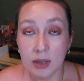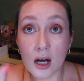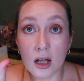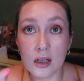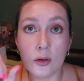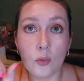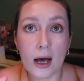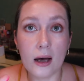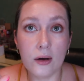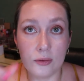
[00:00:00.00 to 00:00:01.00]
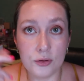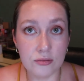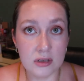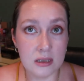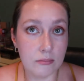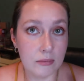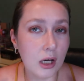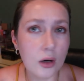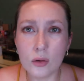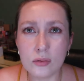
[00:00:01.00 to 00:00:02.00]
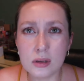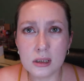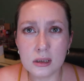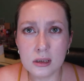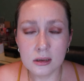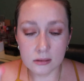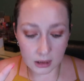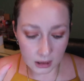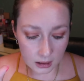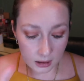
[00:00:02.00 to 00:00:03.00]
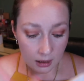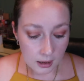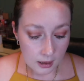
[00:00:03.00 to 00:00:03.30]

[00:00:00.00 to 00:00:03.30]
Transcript: color wow dream coat thing